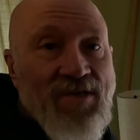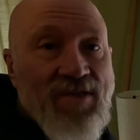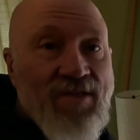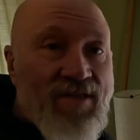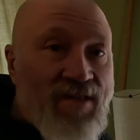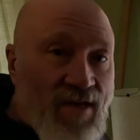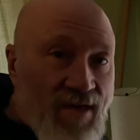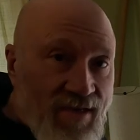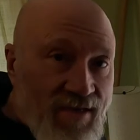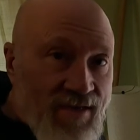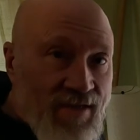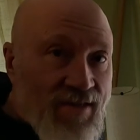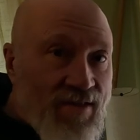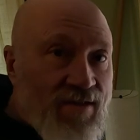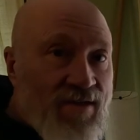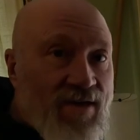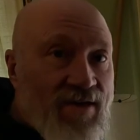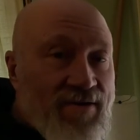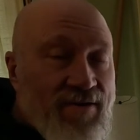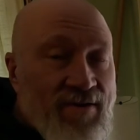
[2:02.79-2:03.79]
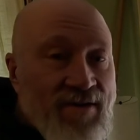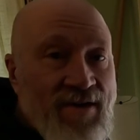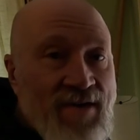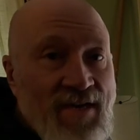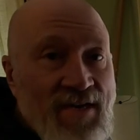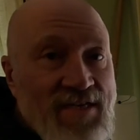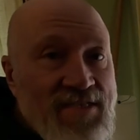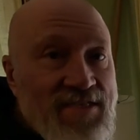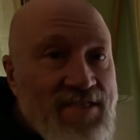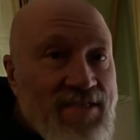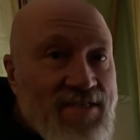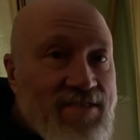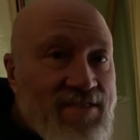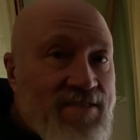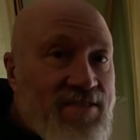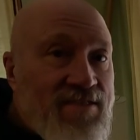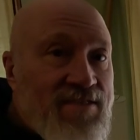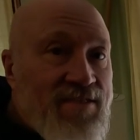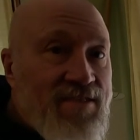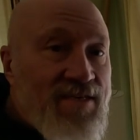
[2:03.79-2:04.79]
out of that little
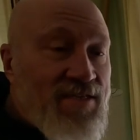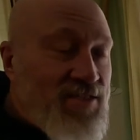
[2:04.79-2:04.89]
196cc